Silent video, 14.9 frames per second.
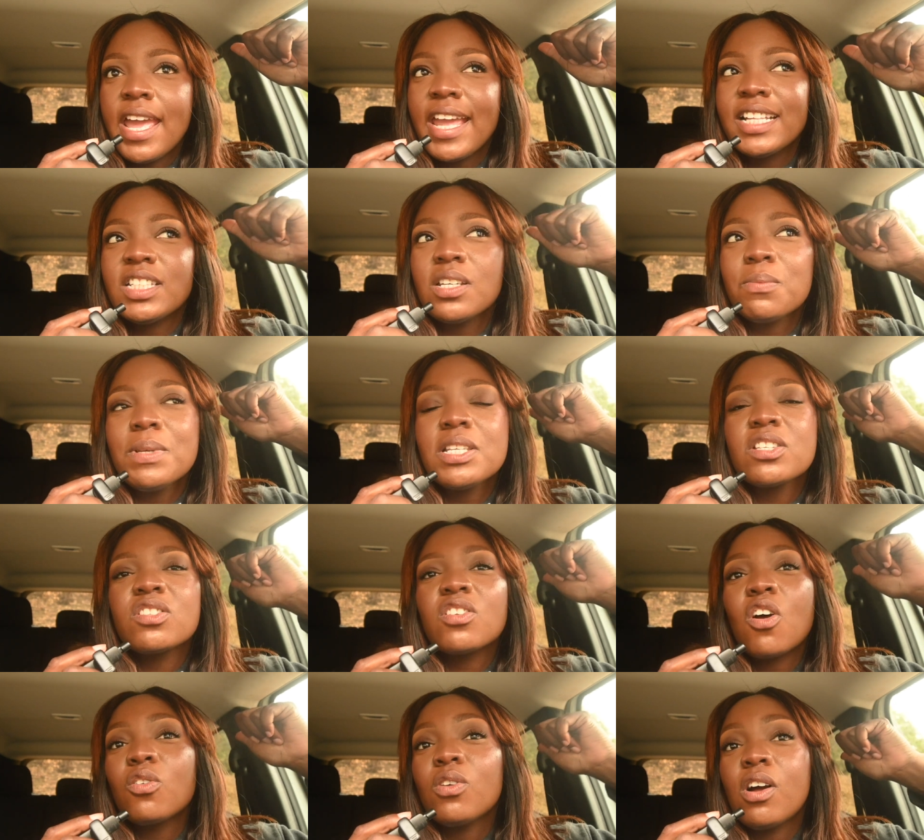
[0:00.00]
it took me
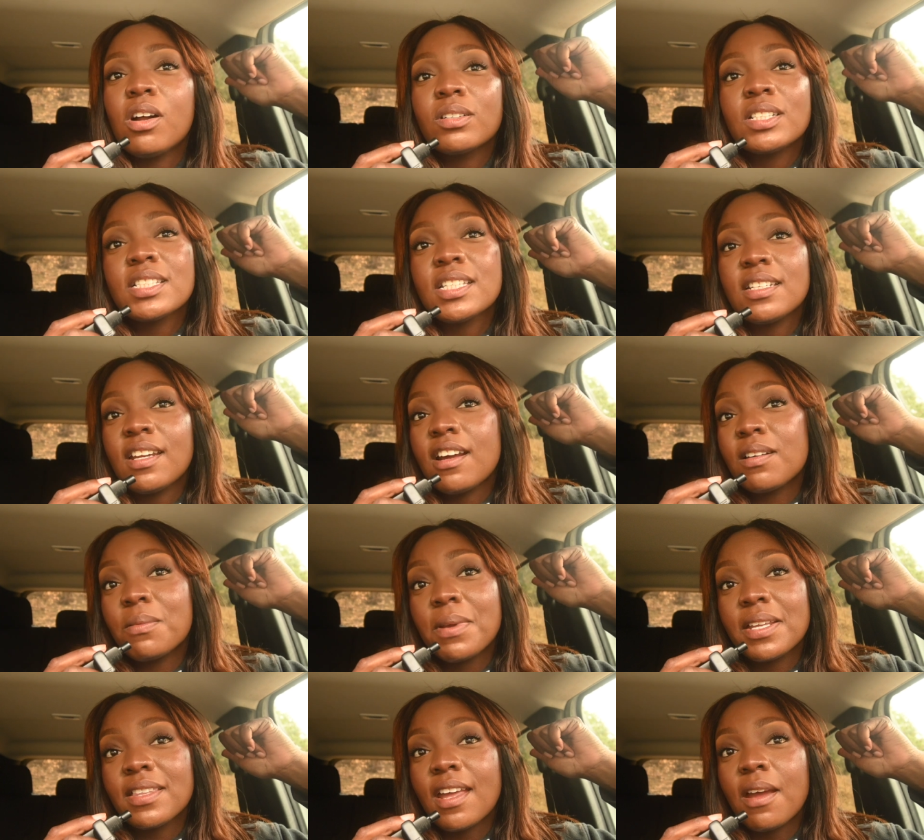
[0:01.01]
so long to sit down
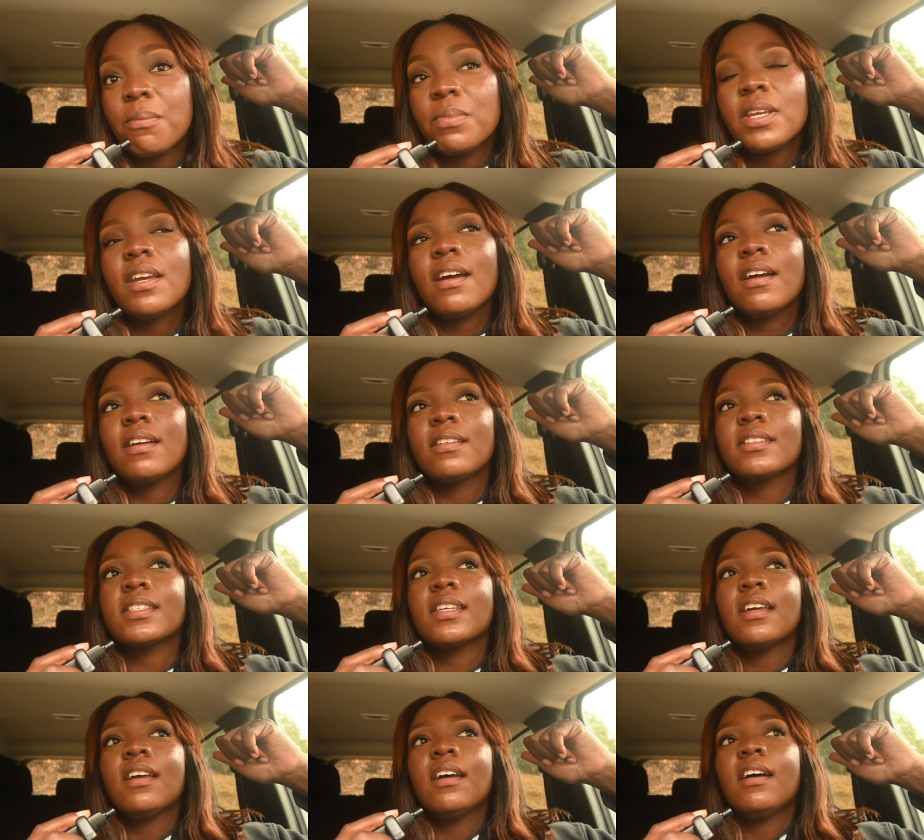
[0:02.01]
and make that because